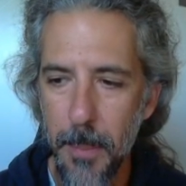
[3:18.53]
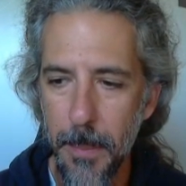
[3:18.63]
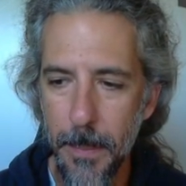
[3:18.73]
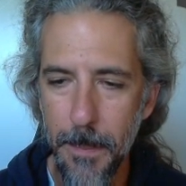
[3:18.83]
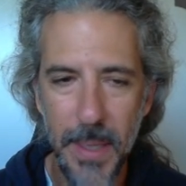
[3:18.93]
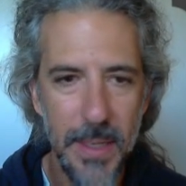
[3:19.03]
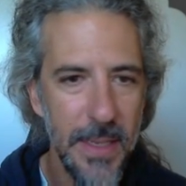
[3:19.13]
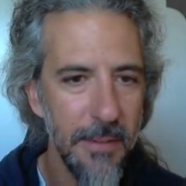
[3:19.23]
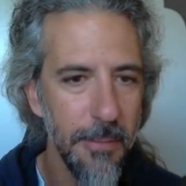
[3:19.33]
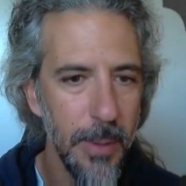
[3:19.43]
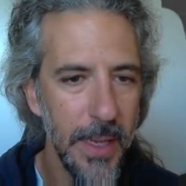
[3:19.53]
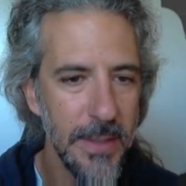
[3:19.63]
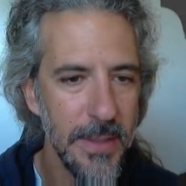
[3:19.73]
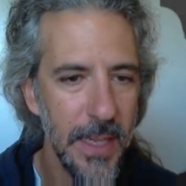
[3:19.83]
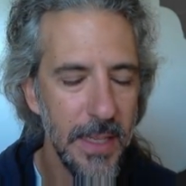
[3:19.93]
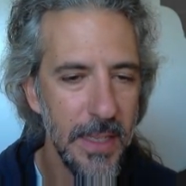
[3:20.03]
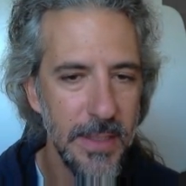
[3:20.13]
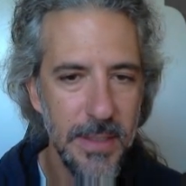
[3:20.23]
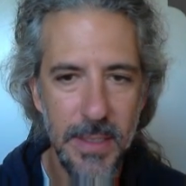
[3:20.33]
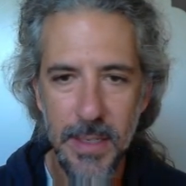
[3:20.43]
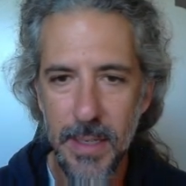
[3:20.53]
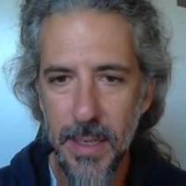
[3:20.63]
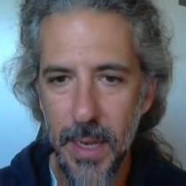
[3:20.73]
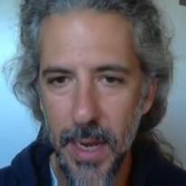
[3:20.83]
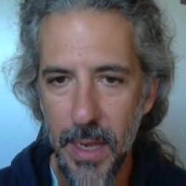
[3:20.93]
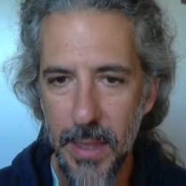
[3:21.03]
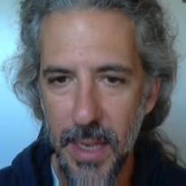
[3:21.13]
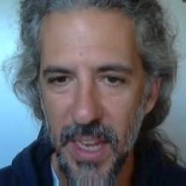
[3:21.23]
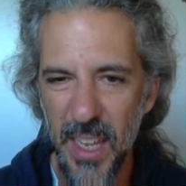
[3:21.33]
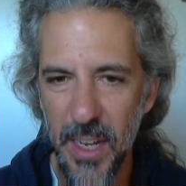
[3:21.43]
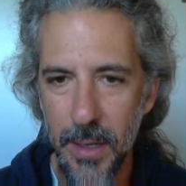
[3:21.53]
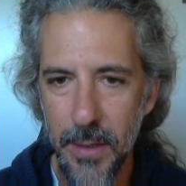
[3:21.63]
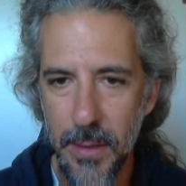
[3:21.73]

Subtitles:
big leaf plants like this, and then